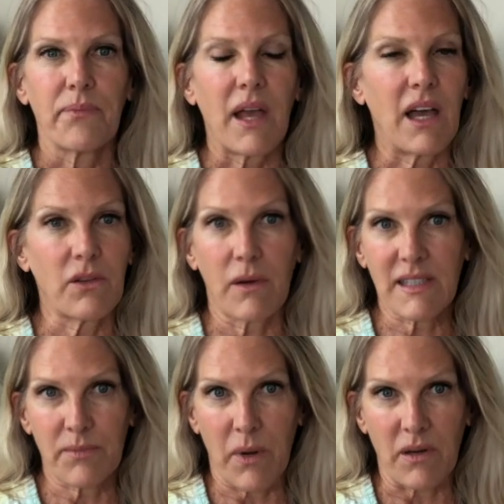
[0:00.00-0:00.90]
other
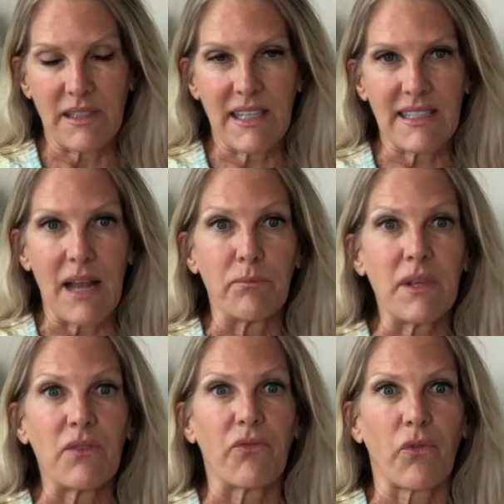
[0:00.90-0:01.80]
experiences and
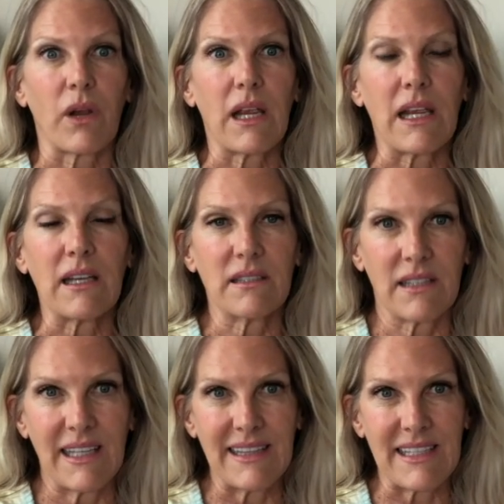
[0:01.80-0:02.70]
be free
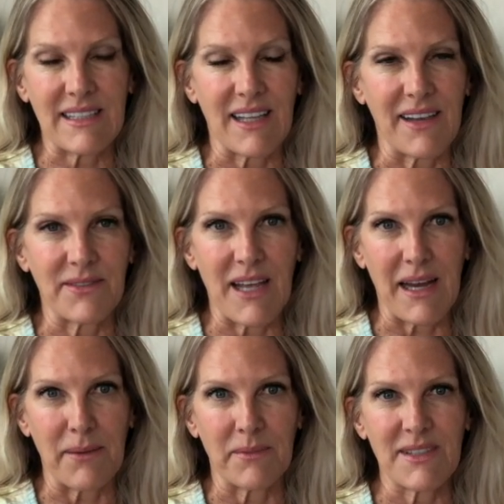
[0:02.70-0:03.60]
in this lifetime.